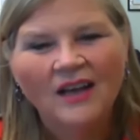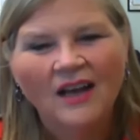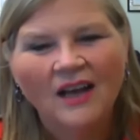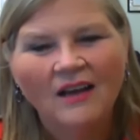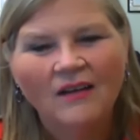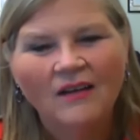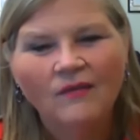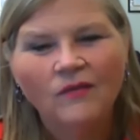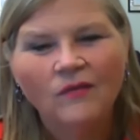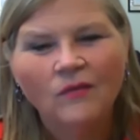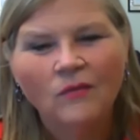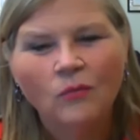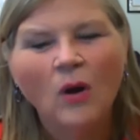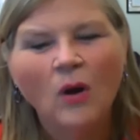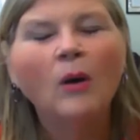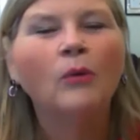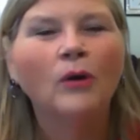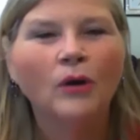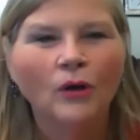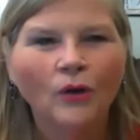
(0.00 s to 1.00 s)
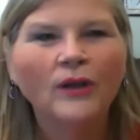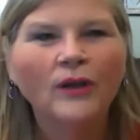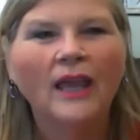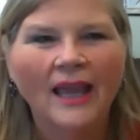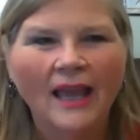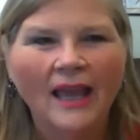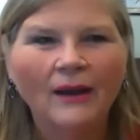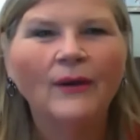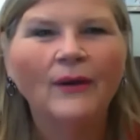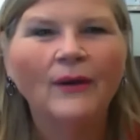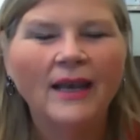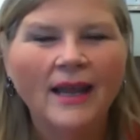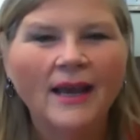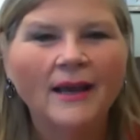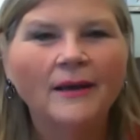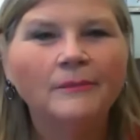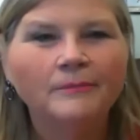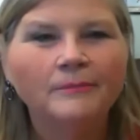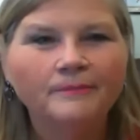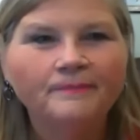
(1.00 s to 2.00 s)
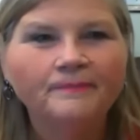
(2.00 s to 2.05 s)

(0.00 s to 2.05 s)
of what we're looking at right now.